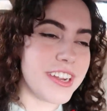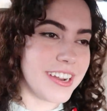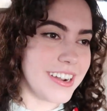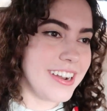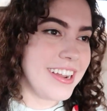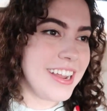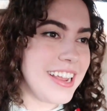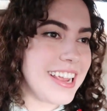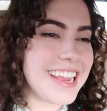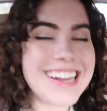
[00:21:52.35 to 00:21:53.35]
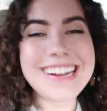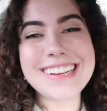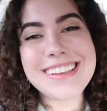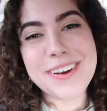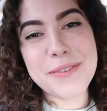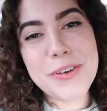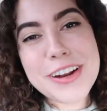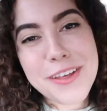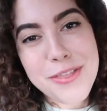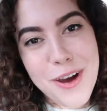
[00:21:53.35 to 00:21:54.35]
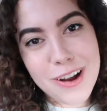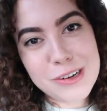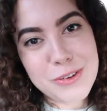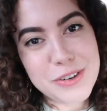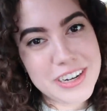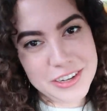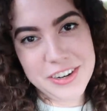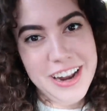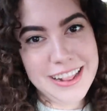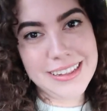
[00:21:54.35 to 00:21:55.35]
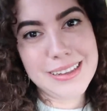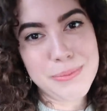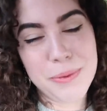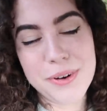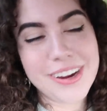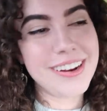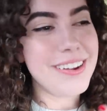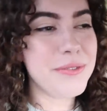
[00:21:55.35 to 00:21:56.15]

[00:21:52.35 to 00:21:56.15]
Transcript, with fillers: It is a readathon tradition at this point.